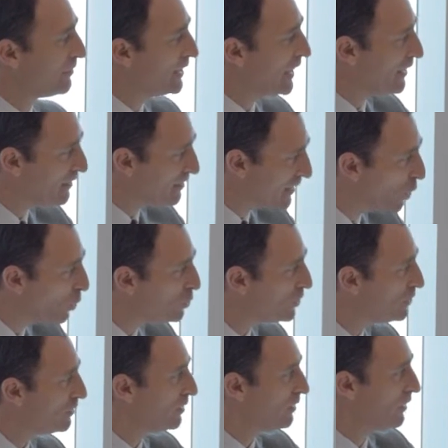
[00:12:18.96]
That is the
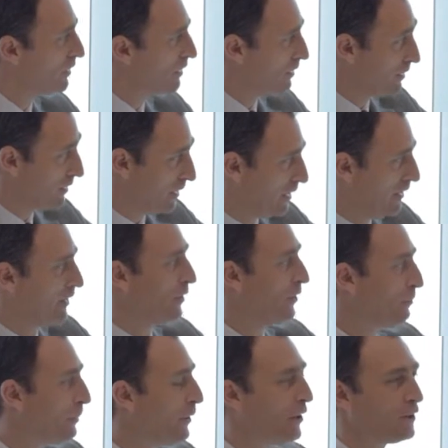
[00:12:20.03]
ocean. And the
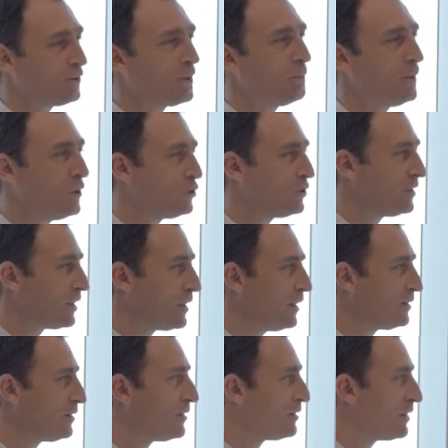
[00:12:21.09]
other part is the beach, in
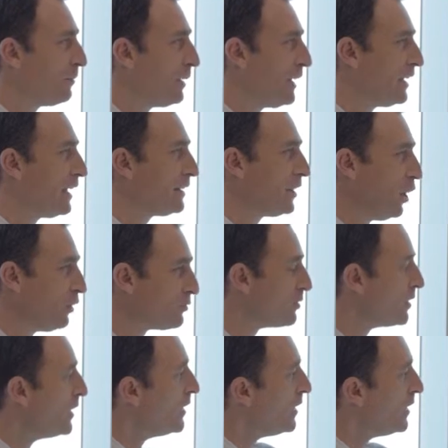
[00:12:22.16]
case somebody gets lost.